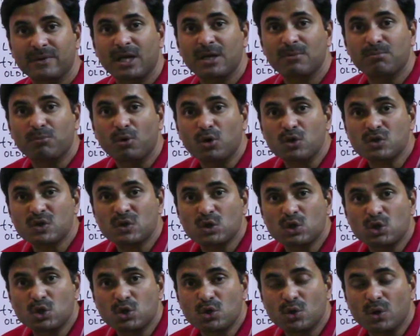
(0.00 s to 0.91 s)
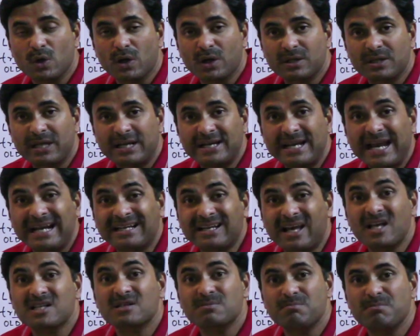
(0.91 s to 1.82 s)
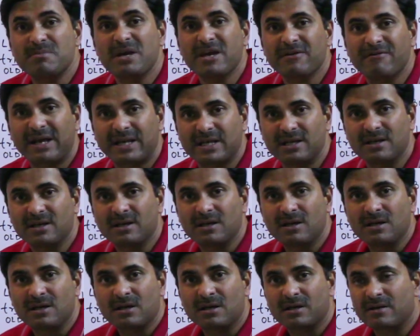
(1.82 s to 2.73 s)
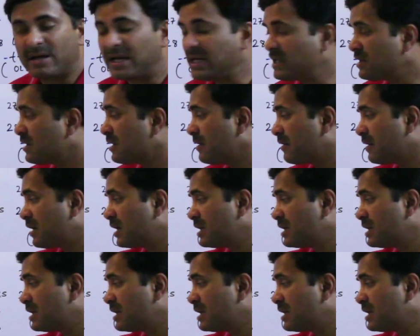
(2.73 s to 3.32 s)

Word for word: In books uh, the data may vary, right?